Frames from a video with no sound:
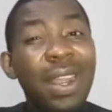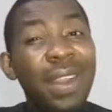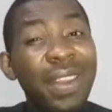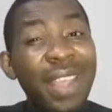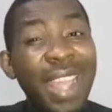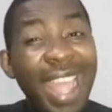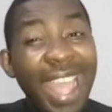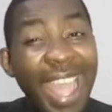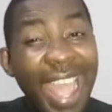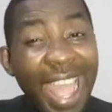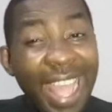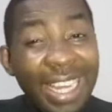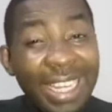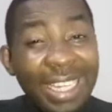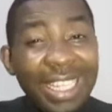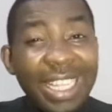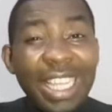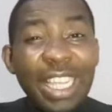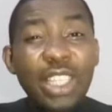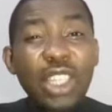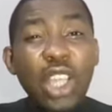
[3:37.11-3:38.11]
the
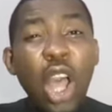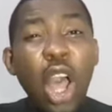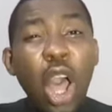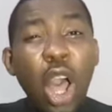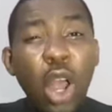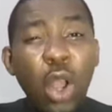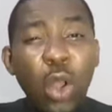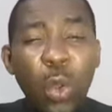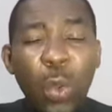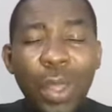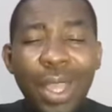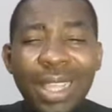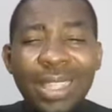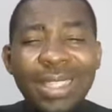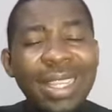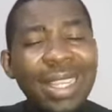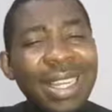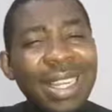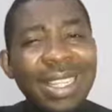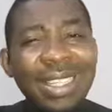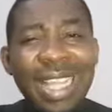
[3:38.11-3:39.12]
end is always
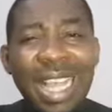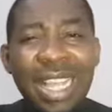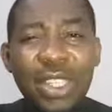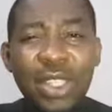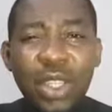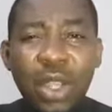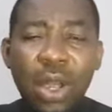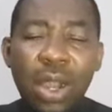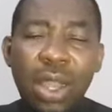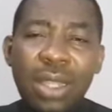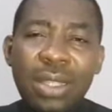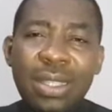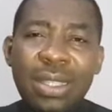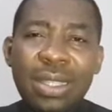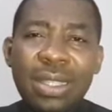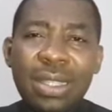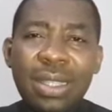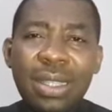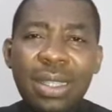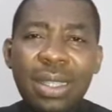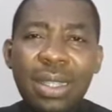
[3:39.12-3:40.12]

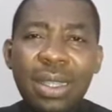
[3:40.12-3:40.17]
disastrous.